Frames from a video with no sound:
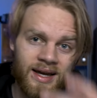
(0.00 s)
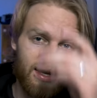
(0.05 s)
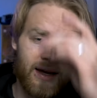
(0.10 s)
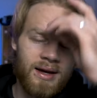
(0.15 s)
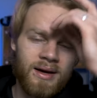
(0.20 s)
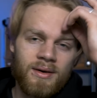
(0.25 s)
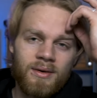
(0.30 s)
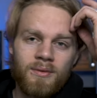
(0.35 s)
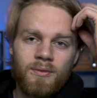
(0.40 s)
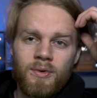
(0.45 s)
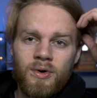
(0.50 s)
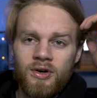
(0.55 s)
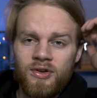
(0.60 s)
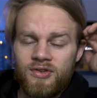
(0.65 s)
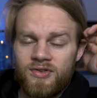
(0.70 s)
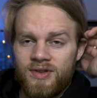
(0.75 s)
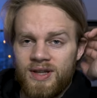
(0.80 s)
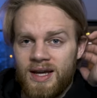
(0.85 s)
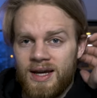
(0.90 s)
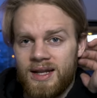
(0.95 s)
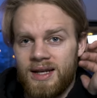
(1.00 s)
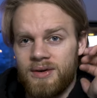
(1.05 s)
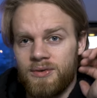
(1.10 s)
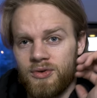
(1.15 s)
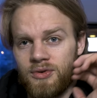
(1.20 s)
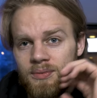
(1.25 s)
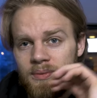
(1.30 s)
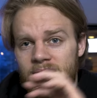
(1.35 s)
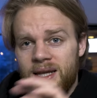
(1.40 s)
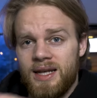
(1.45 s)
that was that it
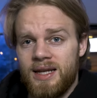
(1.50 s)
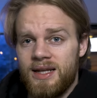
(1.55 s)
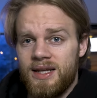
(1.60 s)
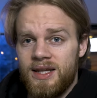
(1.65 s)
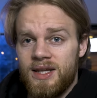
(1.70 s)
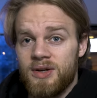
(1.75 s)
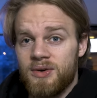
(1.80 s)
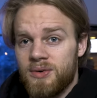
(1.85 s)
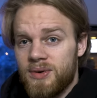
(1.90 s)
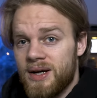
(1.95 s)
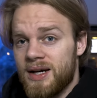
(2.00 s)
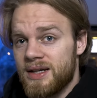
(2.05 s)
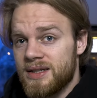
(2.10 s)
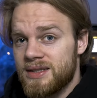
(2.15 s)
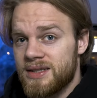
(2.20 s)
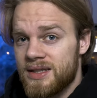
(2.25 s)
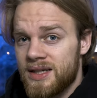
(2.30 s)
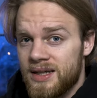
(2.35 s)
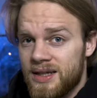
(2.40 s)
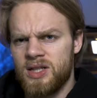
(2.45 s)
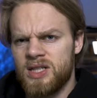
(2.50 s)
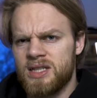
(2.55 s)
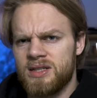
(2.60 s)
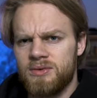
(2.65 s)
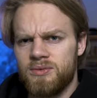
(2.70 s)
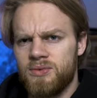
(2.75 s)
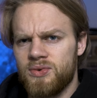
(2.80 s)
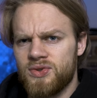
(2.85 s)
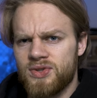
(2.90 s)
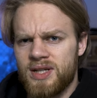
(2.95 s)
was made in the US.
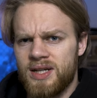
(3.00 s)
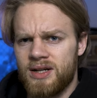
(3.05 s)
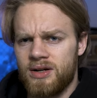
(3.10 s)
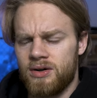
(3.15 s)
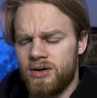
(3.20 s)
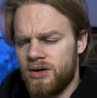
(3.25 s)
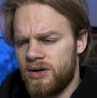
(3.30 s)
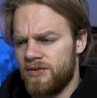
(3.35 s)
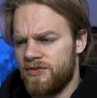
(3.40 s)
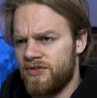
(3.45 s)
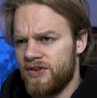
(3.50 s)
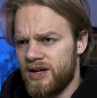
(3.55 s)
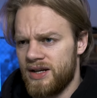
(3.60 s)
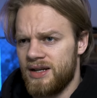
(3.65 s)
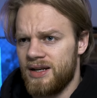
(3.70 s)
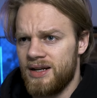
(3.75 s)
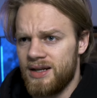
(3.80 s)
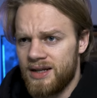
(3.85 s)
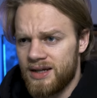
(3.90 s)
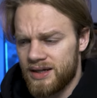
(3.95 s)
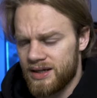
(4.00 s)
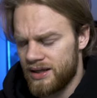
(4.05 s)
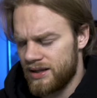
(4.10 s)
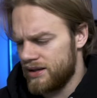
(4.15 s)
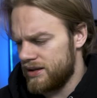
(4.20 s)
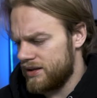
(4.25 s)
It was kind of hard finding like